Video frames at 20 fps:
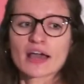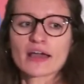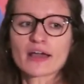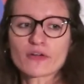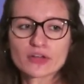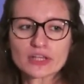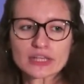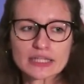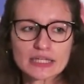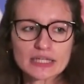
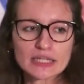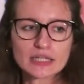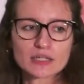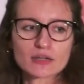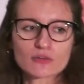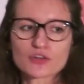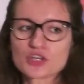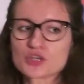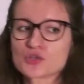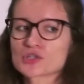Currently,
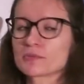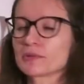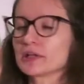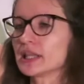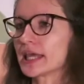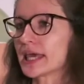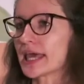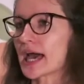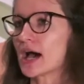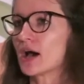
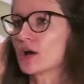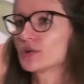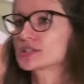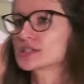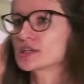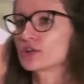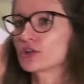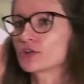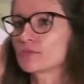reusable layouts are